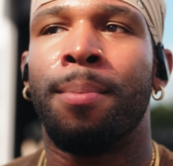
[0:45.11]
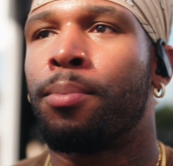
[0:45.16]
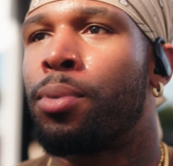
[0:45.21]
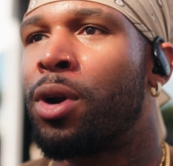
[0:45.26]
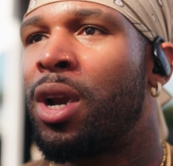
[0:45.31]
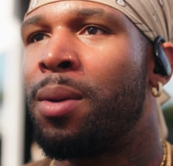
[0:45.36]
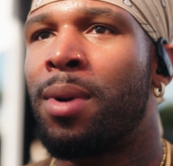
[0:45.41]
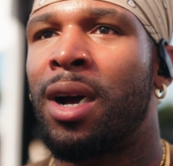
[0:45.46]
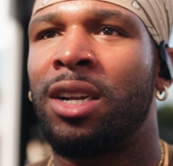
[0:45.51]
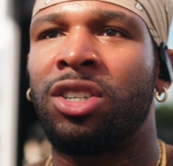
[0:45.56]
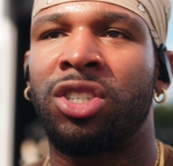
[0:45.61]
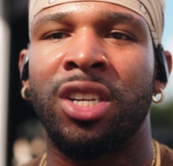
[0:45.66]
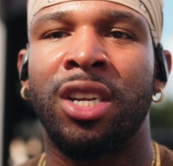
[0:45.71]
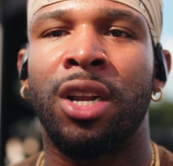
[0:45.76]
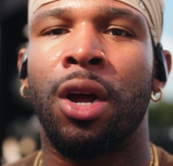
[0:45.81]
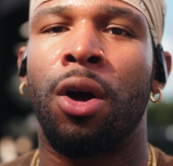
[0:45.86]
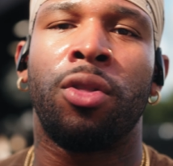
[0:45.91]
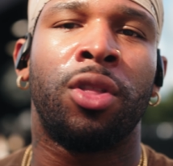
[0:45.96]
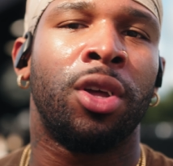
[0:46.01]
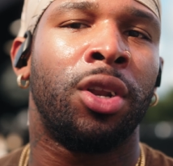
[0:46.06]
pretty much, the
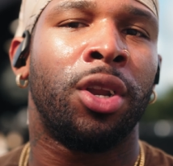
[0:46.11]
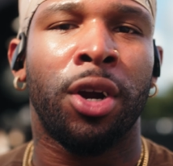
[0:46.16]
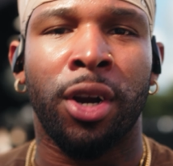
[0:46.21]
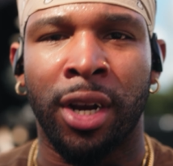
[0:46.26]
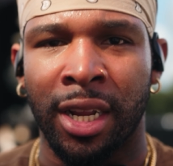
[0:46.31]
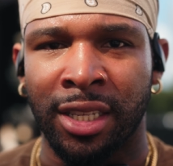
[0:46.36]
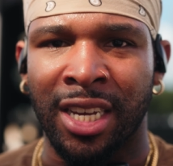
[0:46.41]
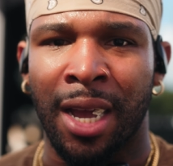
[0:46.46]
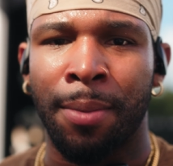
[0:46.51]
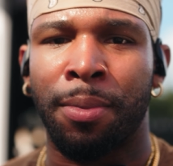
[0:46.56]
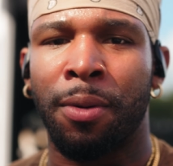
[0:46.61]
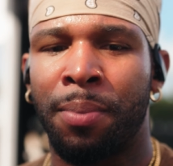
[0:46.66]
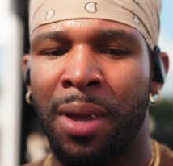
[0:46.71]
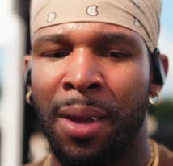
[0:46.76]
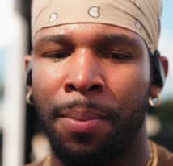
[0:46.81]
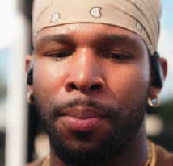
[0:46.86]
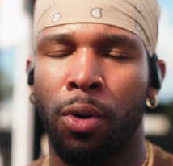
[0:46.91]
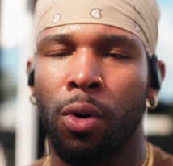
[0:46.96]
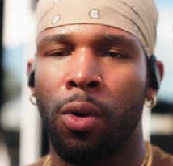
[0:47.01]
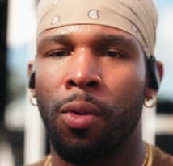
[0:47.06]
nerdy type of
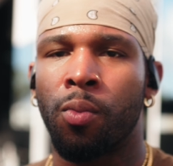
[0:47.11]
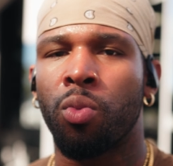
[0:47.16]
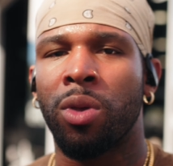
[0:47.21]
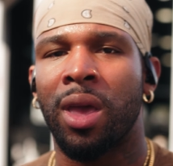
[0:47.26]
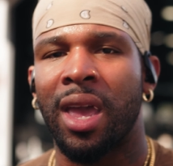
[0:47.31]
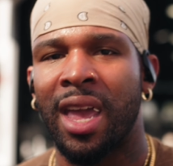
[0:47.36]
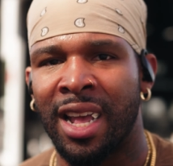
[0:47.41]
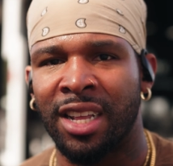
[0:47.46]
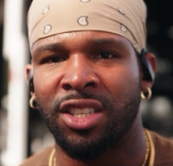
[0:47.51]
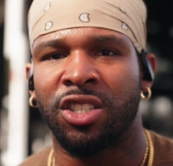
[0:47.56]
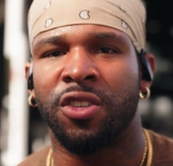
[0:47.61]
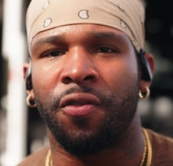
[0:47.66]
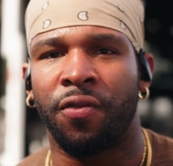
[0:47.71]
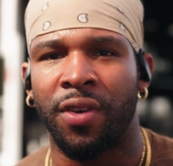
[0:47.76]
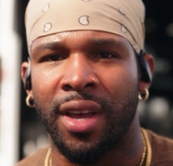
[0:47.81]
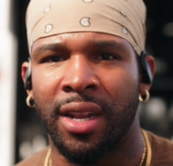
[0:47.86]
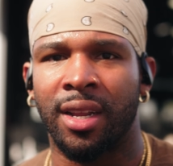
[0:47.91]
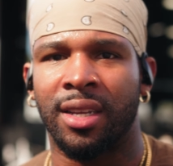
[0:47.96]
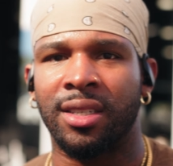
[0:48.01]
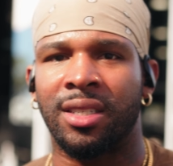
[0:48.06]
people into
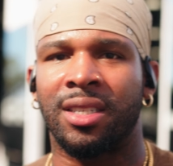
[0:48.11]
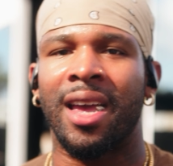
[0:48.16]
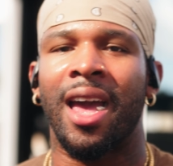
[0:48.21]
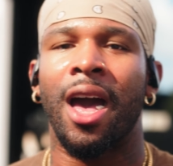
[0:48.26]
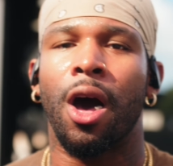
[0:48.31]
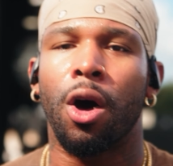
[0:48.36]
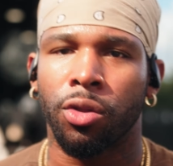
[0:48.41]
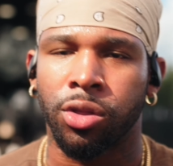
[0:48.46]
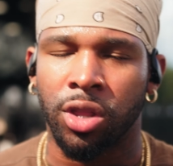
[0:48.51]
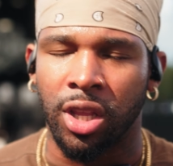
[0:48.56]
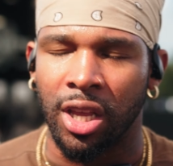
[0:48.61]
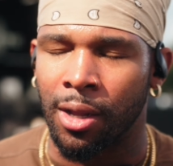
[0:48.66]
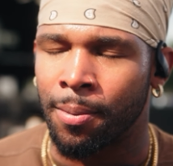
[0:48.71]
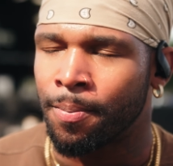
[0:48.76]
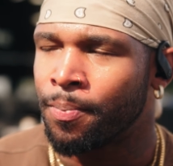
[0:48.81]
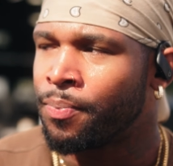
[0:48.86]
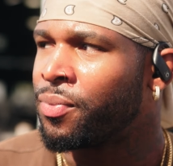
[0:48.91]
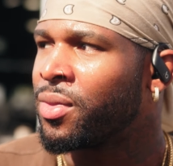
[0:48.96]
fitness, healthy,